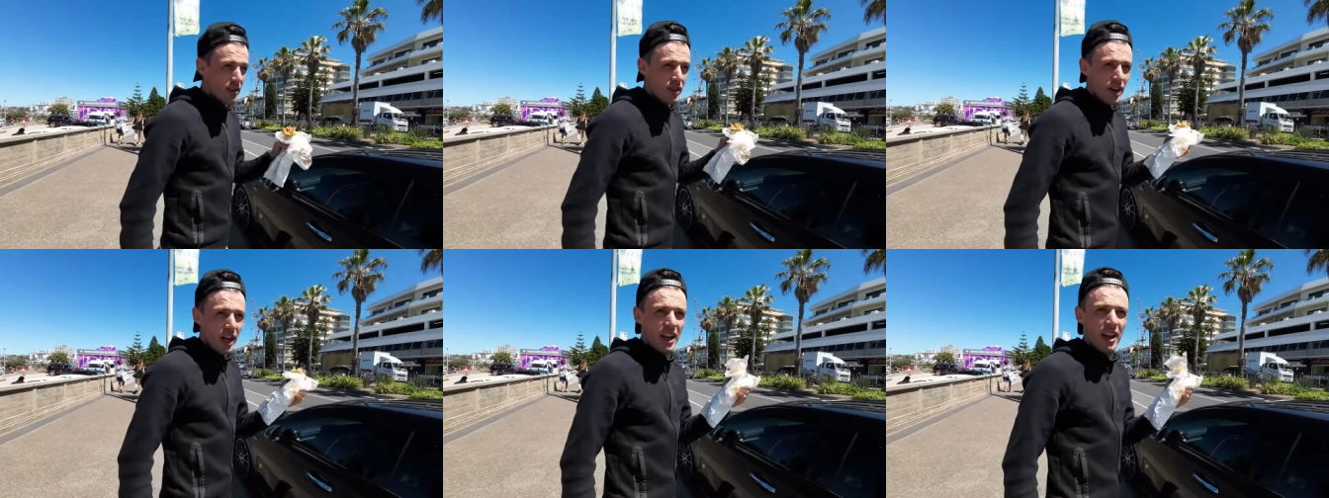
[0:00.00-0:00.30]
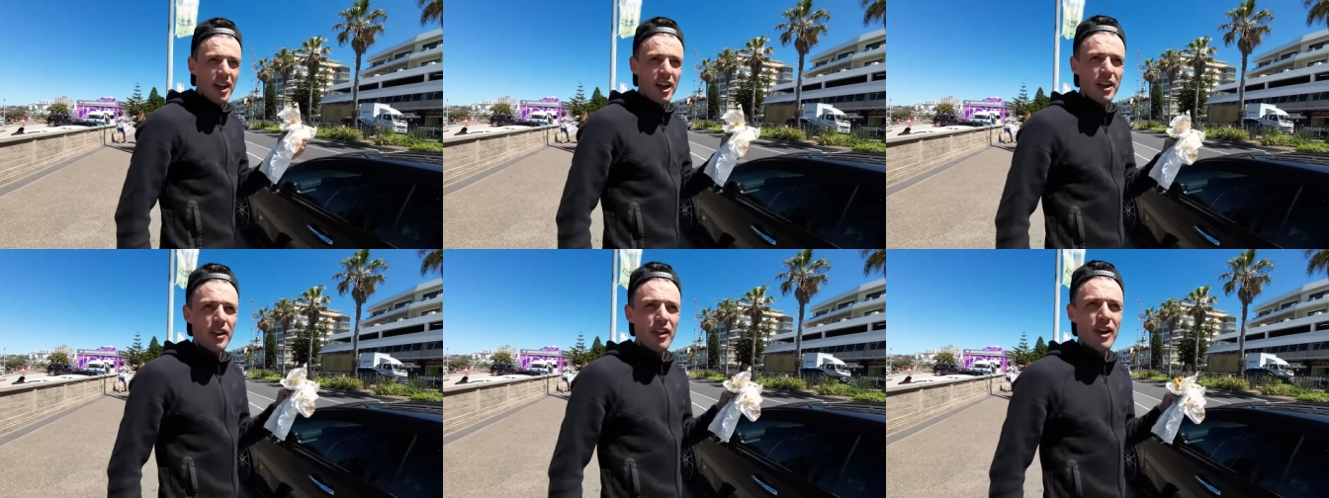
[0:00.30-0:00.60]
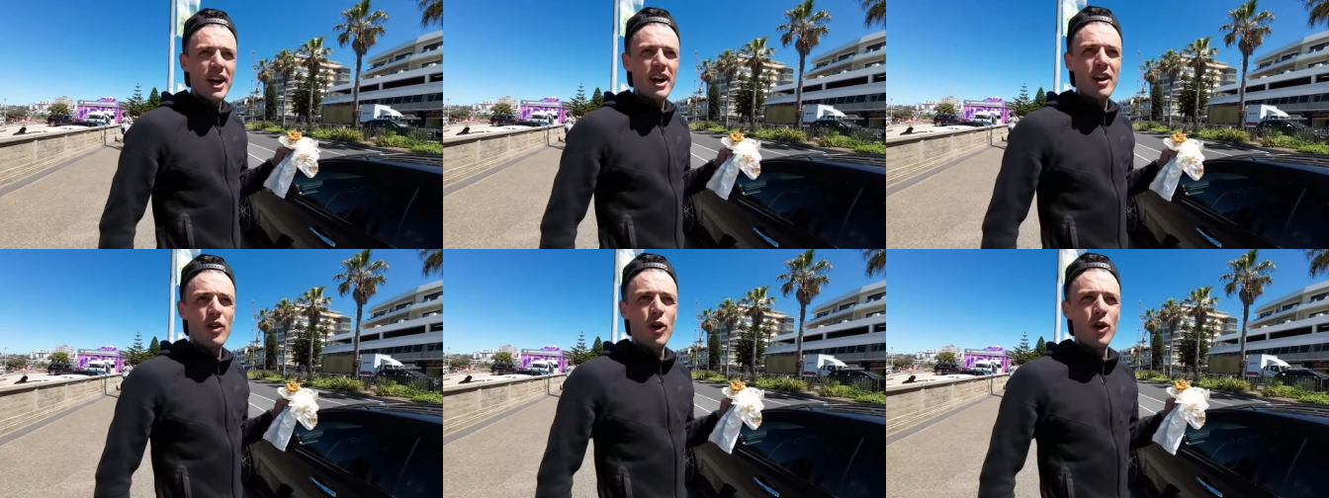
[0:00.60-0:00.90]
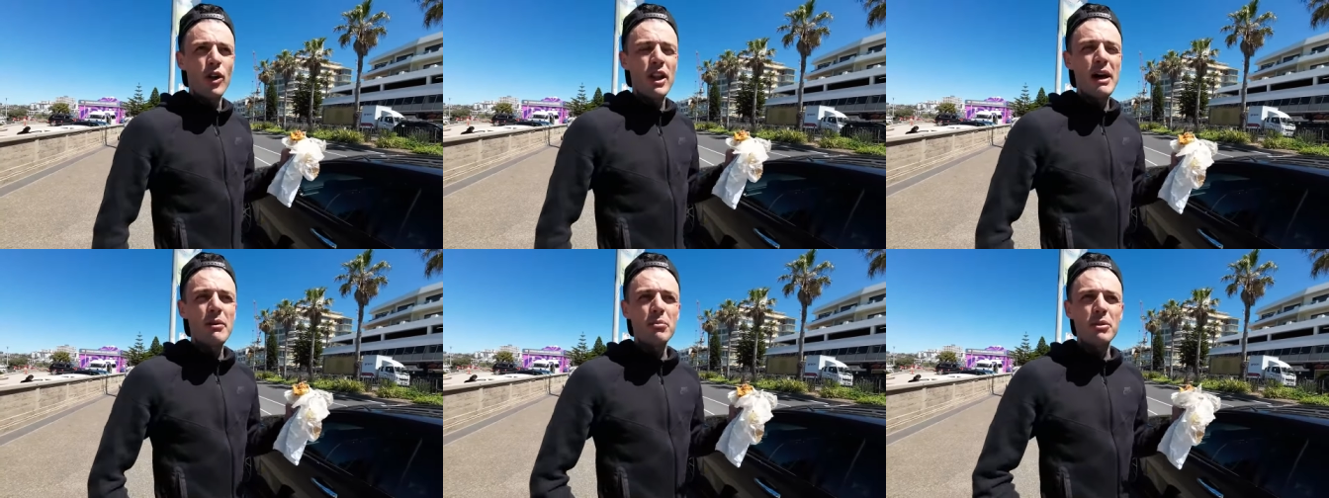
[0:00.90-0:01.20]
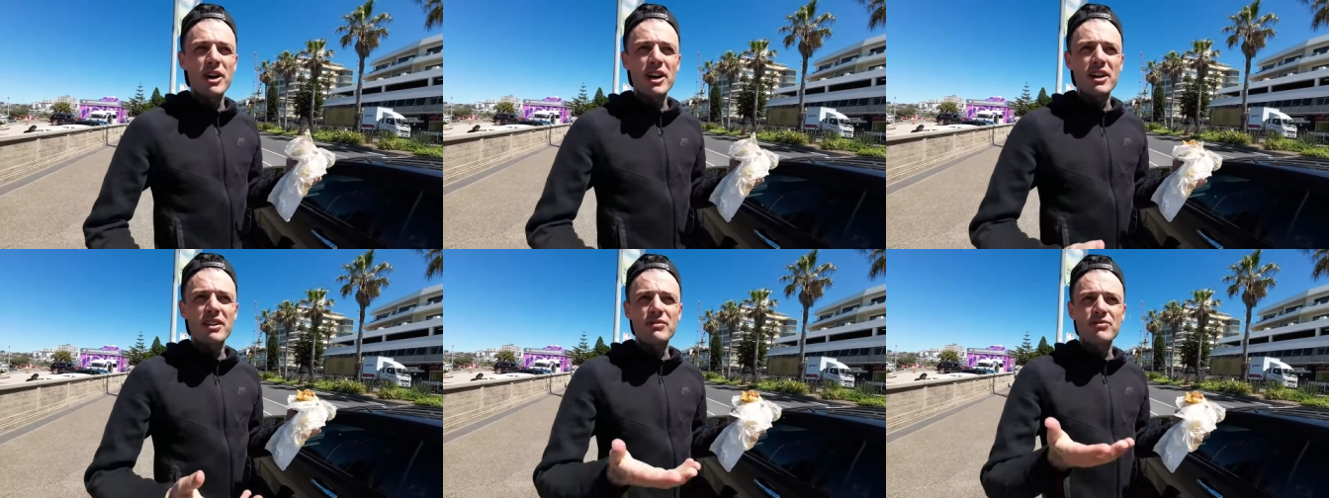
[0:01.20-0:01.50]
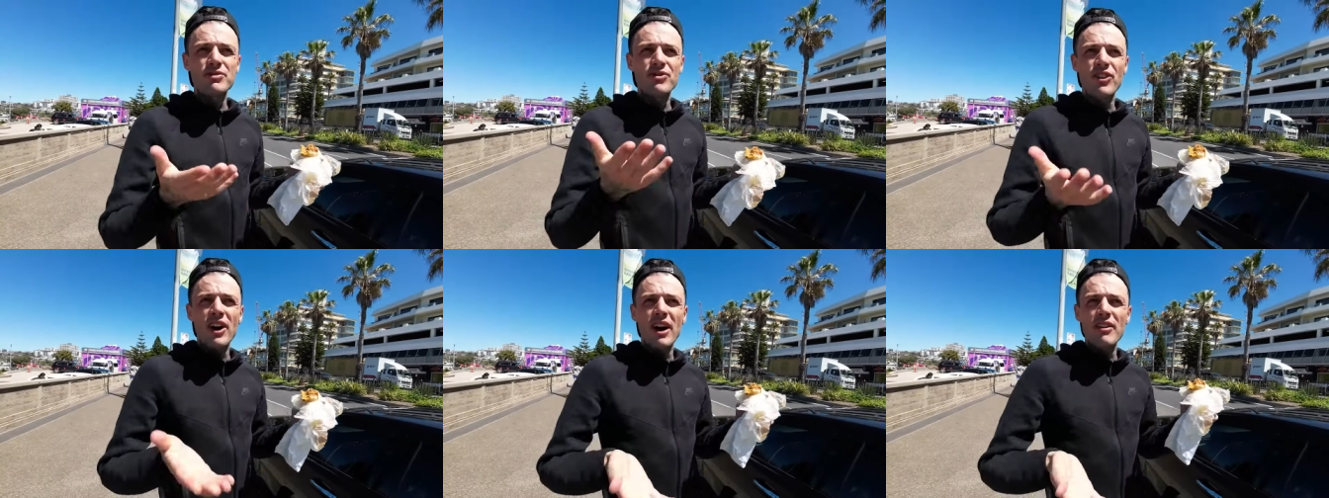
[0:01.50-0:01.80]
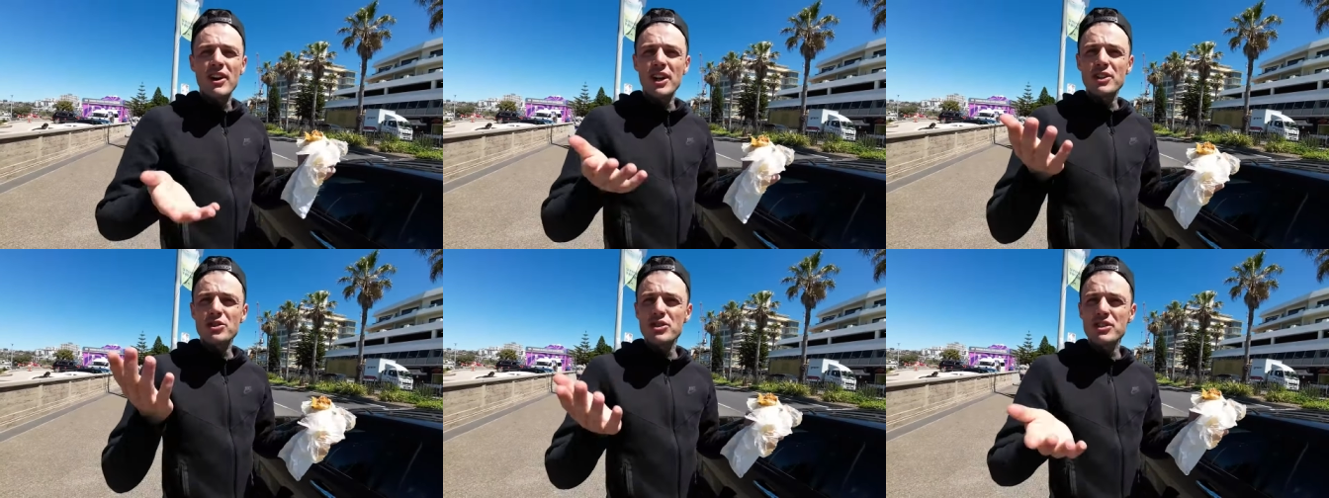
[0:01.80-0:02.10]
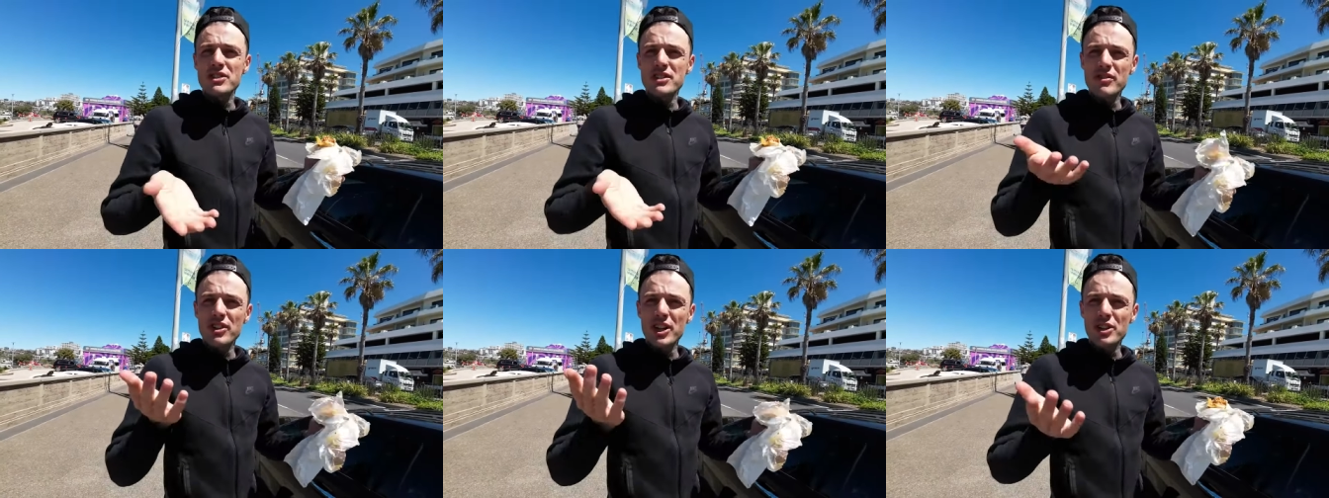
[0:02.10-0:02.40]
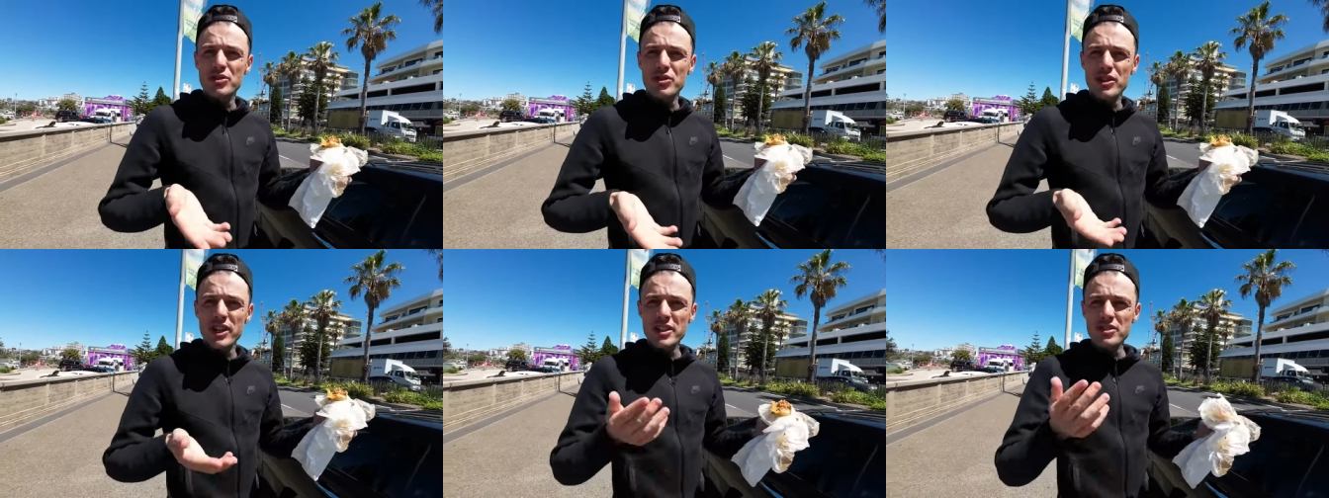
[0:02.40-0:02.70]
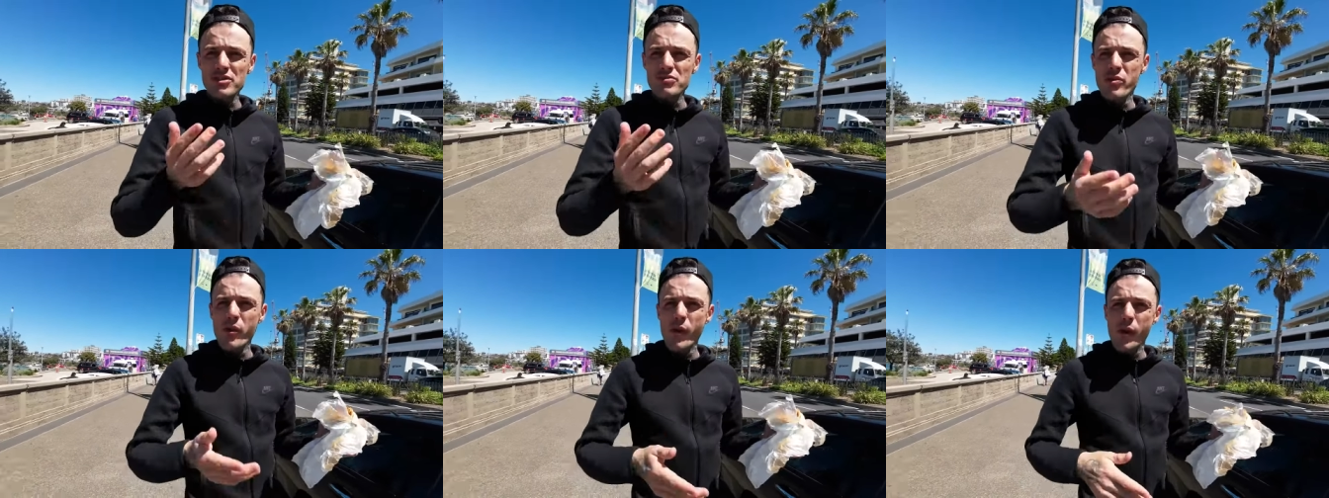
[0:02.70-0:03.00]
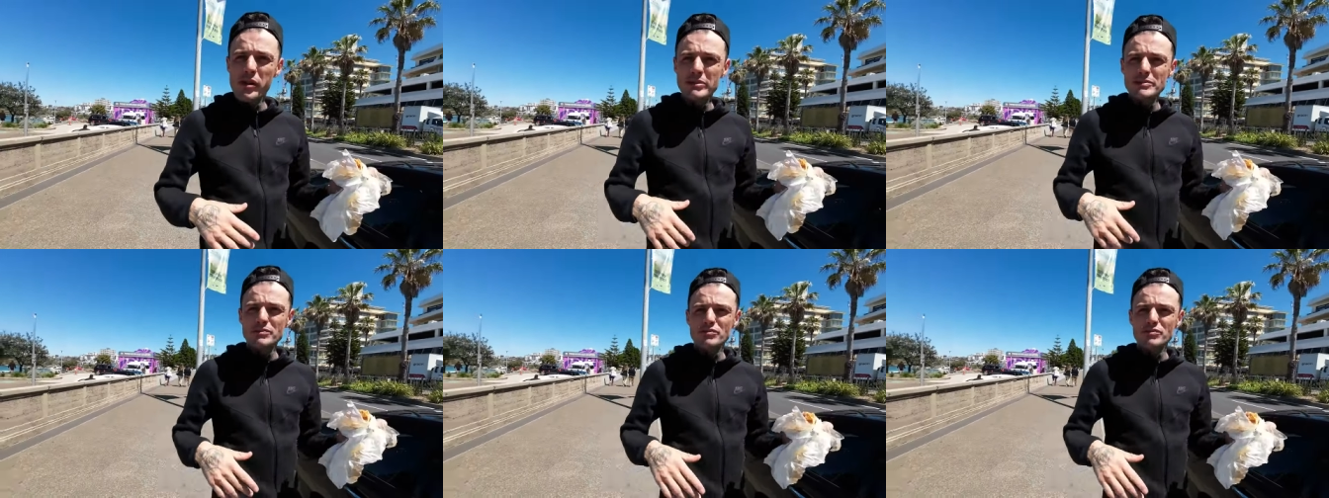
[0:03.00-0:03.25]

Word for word: I don't know, like all up, like 500, 700,000.